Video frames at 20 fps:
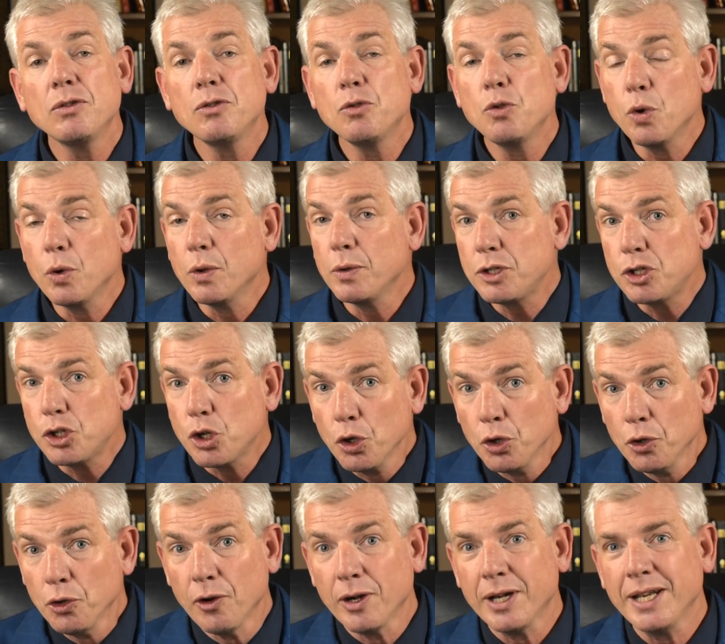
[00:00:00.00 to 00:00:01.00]
her
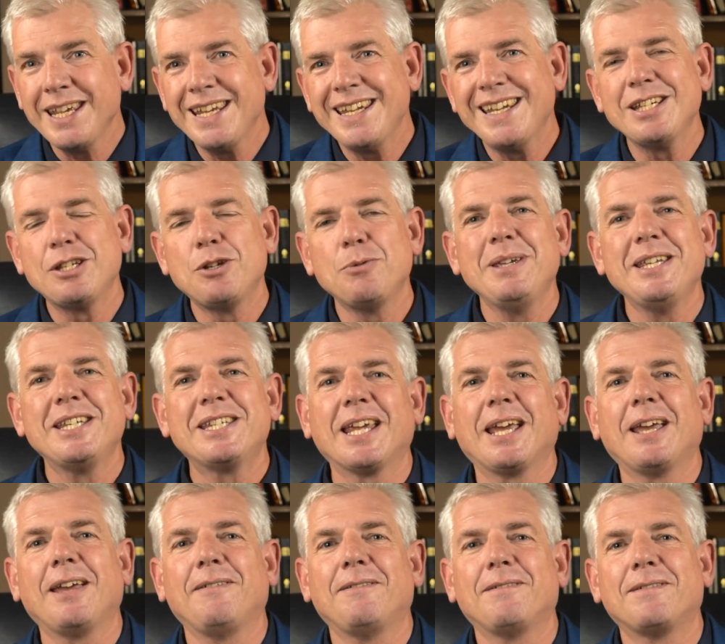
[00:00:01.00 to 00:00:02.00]
children needing to be
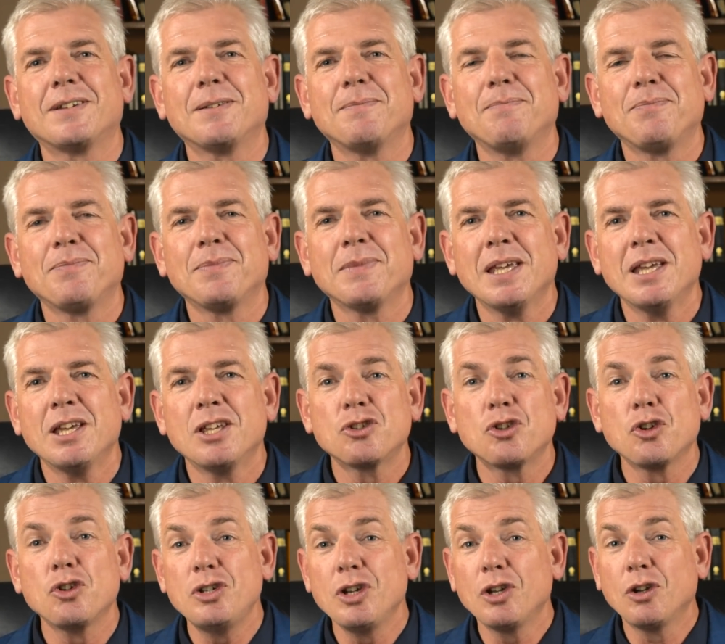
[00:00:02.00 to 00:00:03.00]
saved.
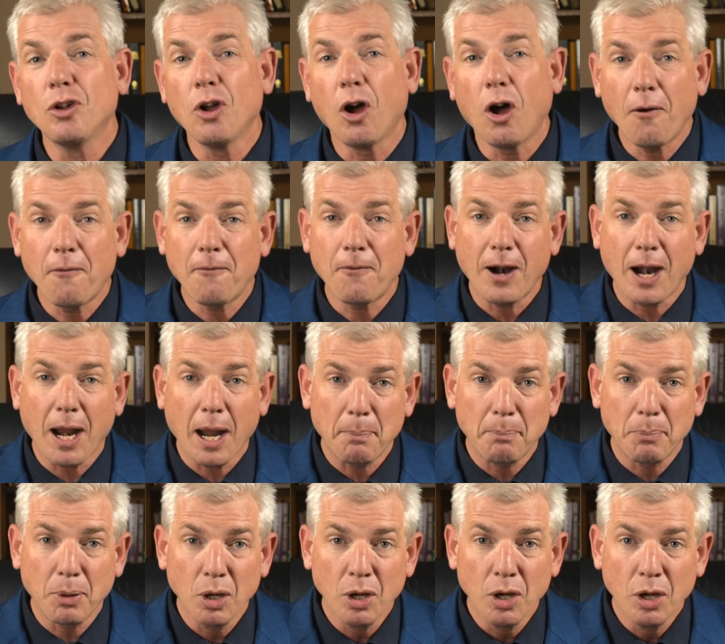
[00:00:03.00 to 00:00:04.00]
So she could offer
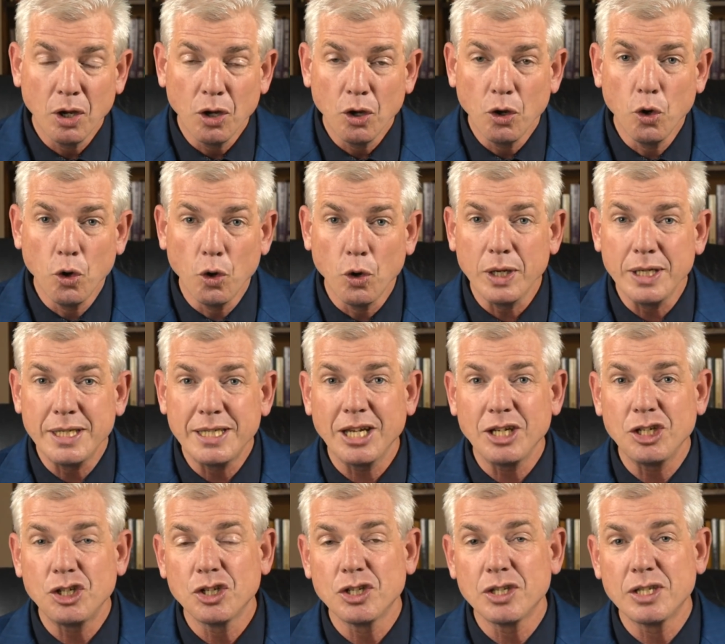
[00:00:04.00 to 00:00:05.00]
up her
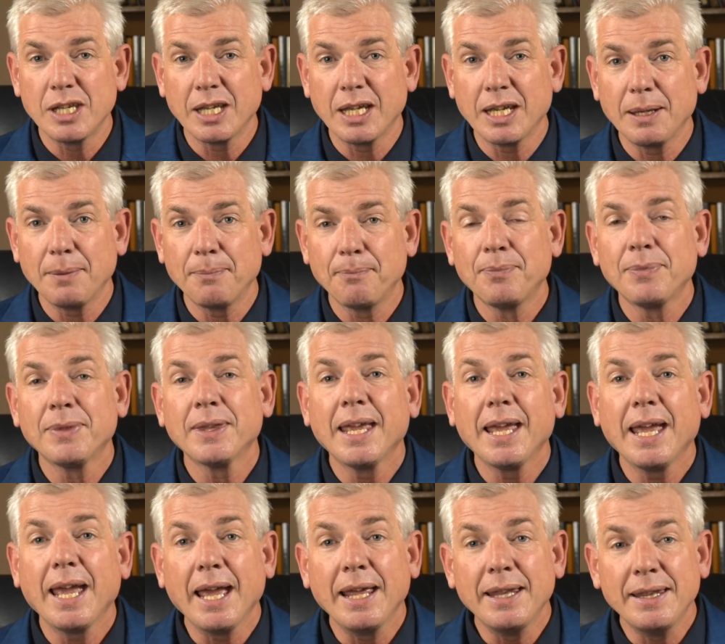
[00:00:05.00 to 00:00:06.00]
intentions there,
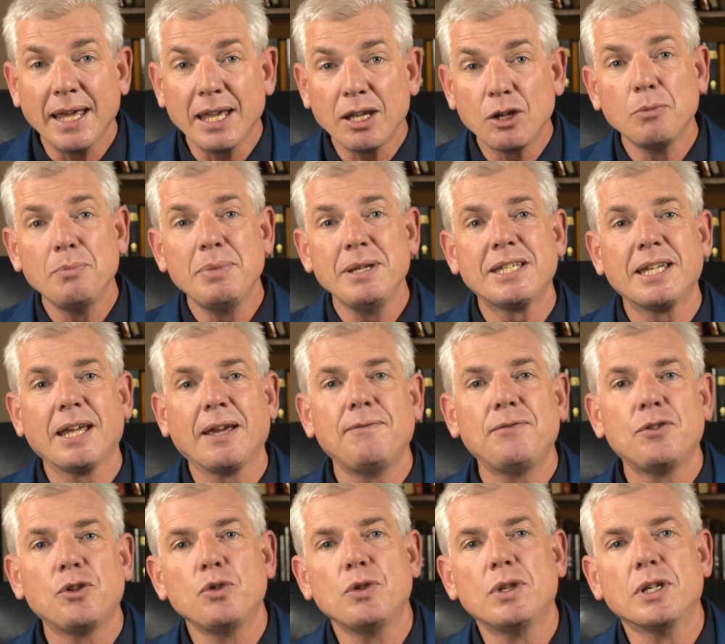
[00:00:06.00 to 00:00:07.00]
and they could be
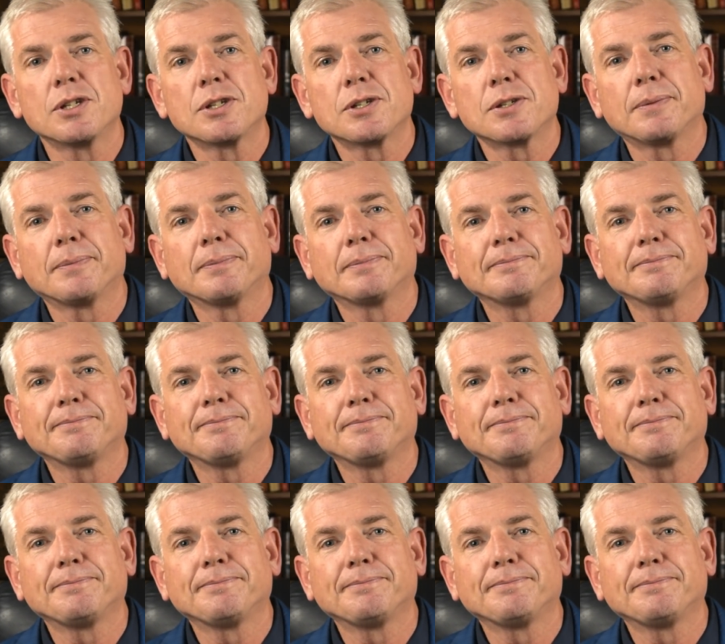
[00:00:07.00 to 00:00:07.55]
saved through this.